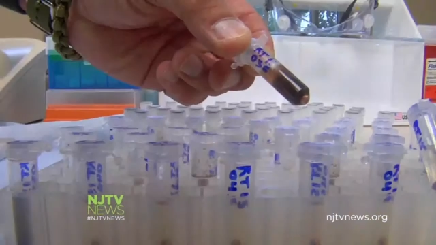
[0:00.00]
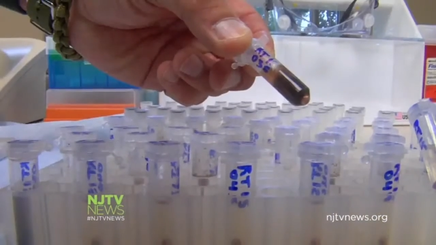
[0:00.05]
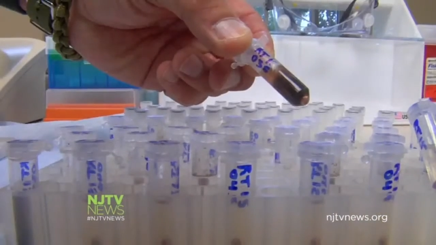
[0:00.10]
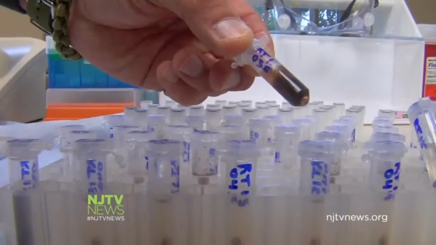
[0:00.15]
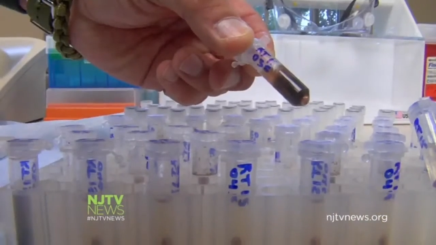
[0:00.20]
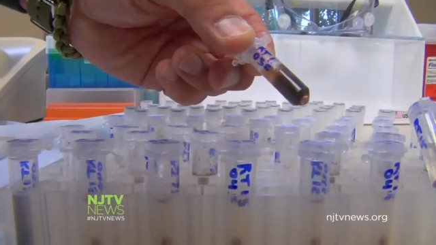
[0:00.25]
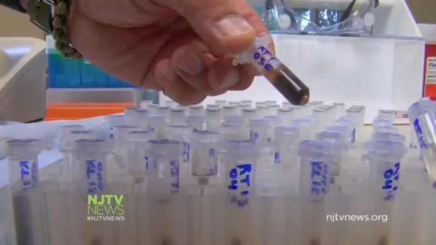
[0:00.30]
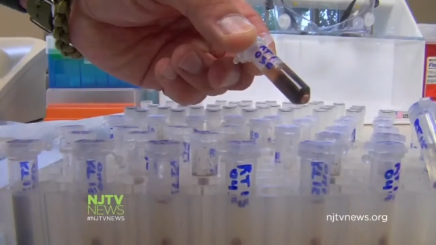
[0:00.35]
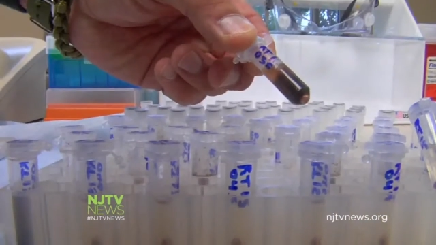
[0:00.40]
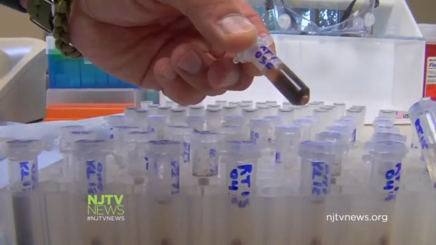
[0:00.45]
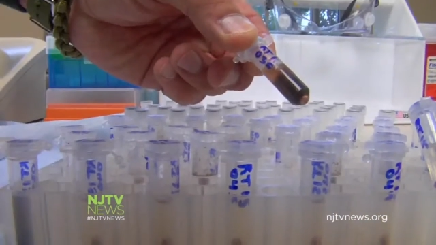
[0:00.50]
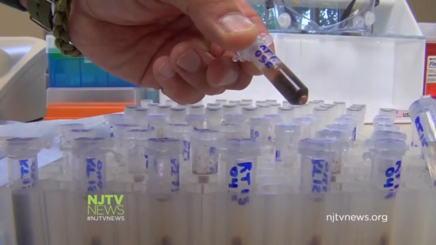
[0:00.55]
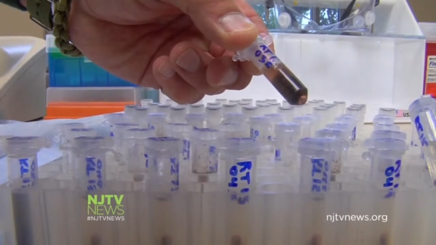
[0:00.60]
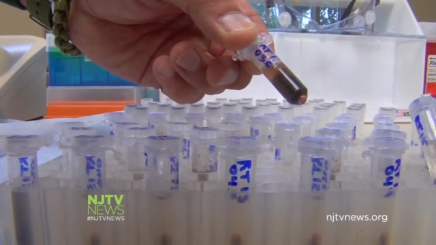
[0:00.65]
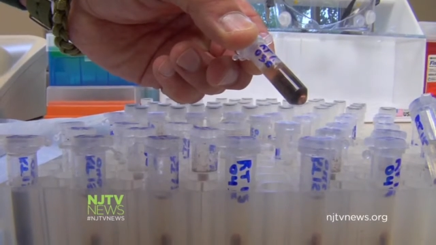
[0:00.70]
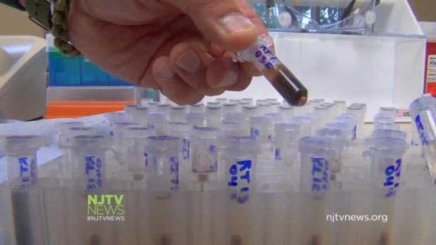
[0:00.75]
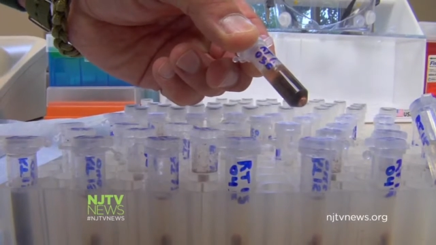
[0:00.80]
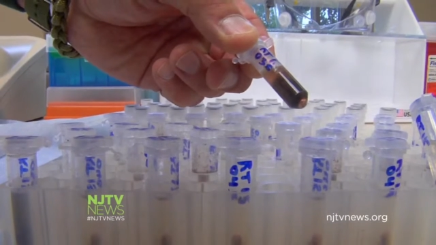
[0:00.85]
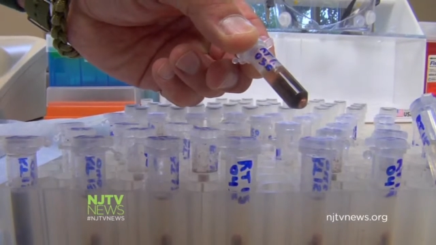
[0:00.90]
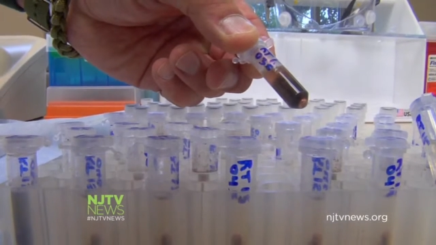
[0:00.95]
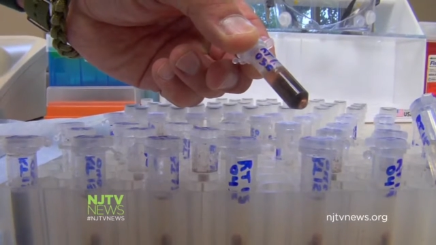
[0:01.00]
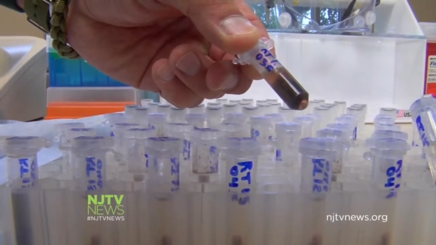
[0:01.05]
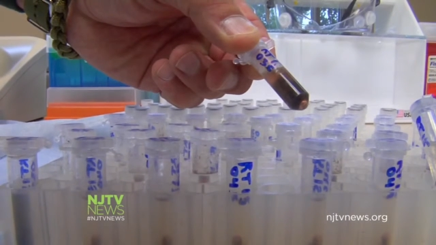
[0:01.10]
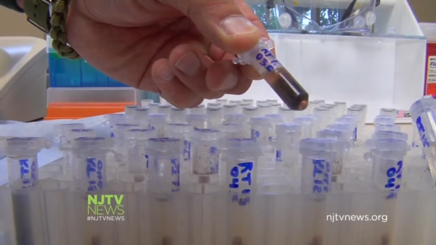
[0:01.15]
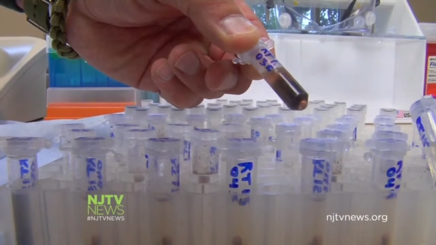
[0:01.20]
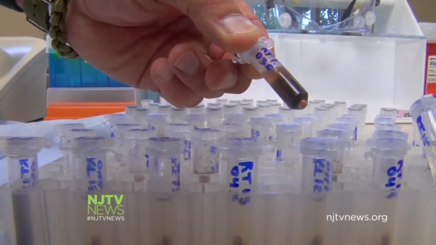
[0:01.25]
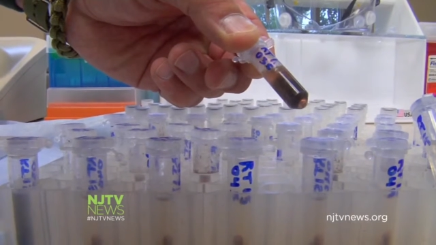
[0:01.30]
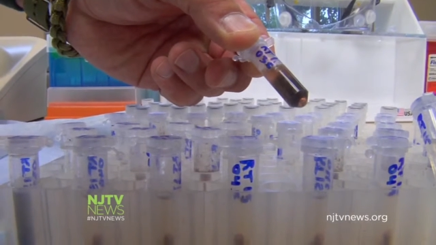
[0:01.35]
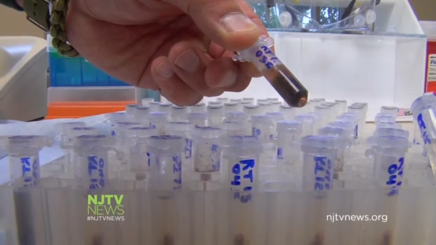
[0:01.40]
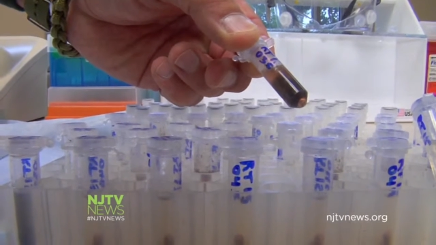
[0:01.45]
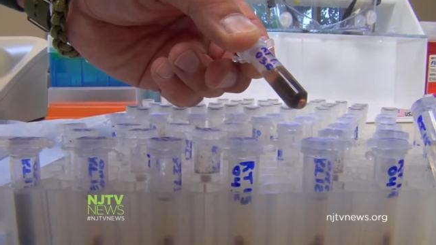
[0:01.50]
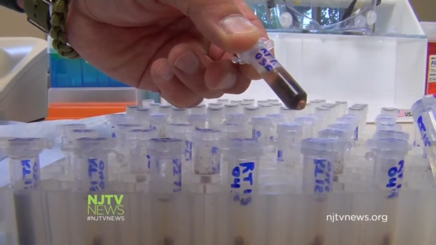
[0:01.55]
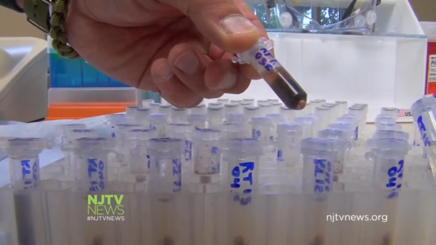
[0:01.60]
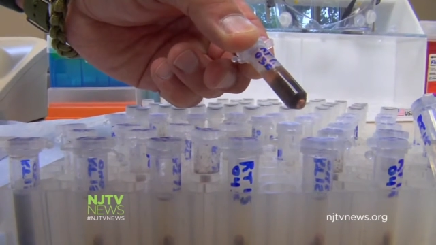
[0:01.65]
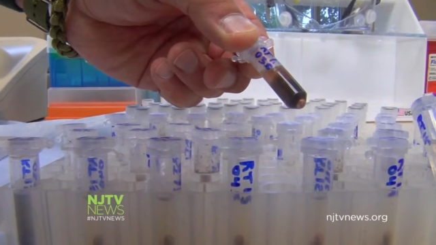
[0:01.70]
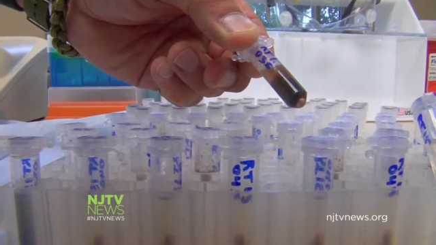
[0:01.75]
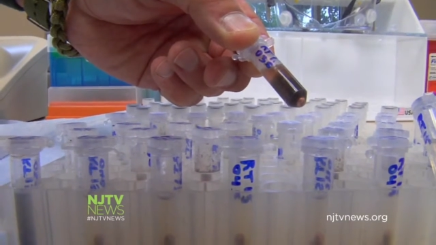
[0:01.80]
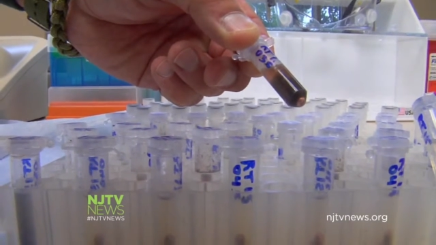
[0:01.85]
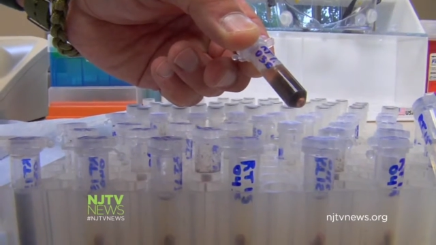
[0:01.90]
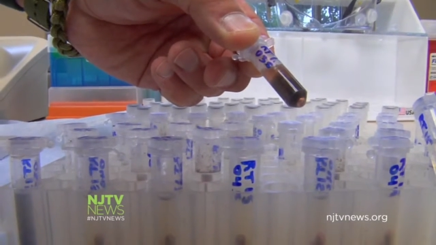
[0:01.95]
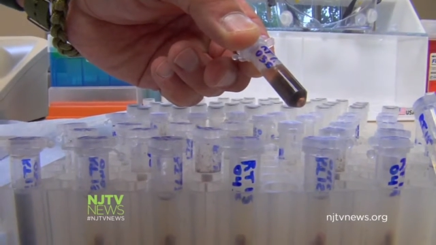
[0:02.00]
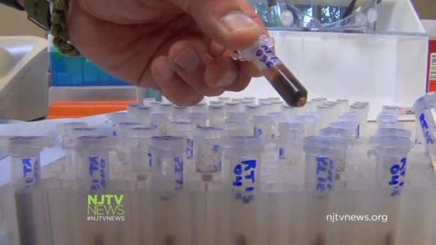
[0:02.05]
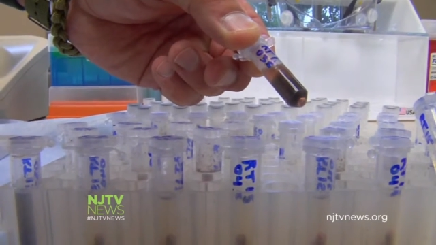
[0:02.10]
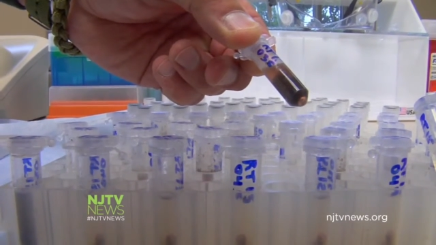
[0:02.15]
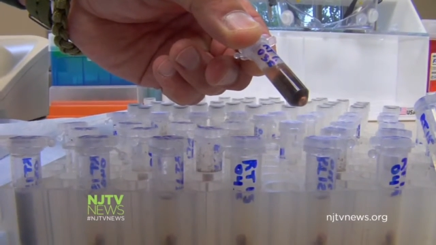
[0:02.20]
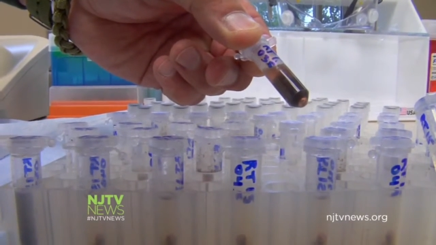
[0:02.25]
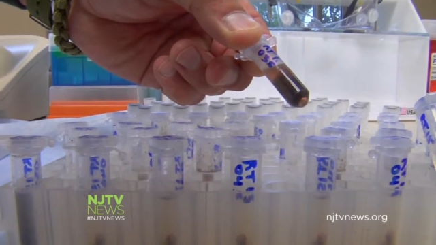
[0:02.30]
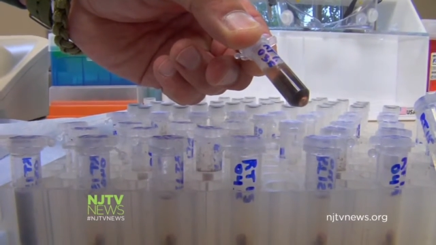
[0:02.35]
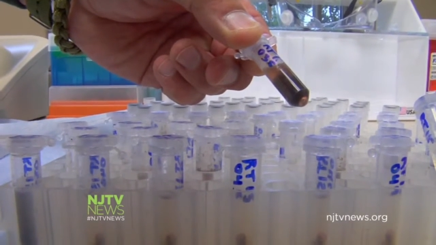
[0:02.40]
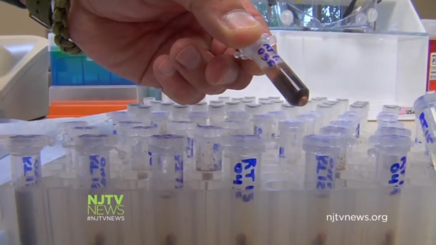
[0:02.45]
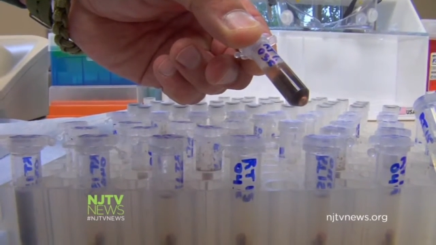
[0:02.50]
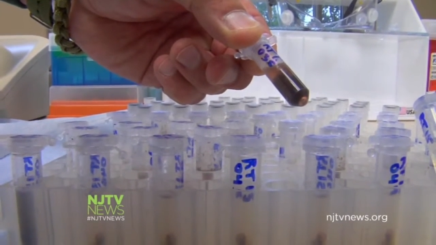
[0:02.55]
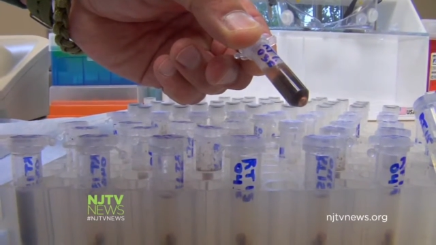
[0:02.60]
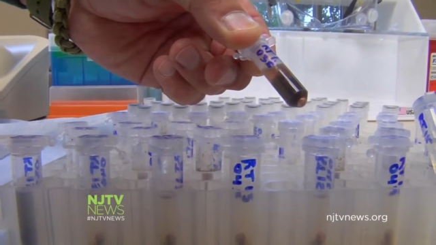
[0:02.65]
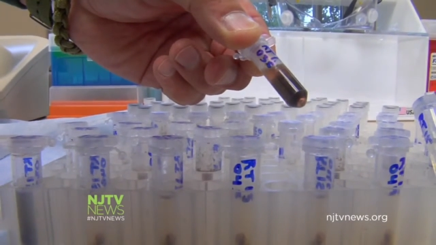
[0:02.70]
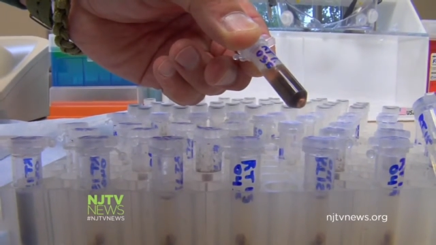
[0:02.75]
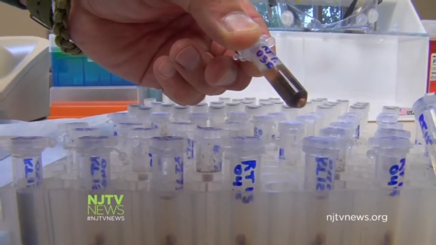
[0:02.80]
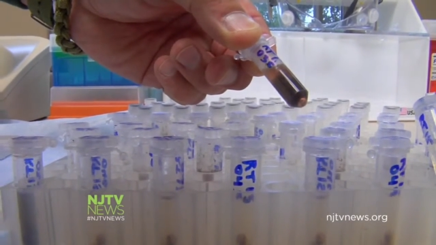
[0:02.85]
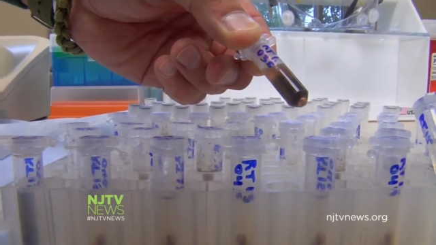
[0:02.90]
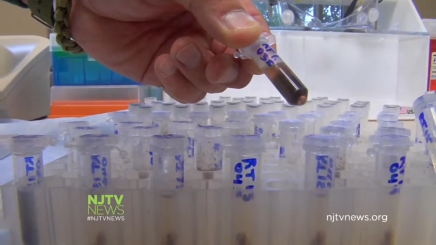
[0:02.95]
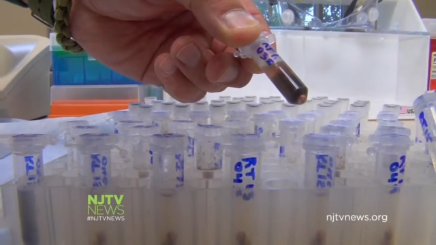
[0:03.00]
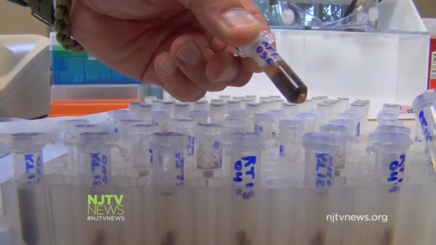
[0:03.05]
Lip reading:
Nobody's mouth can be seen.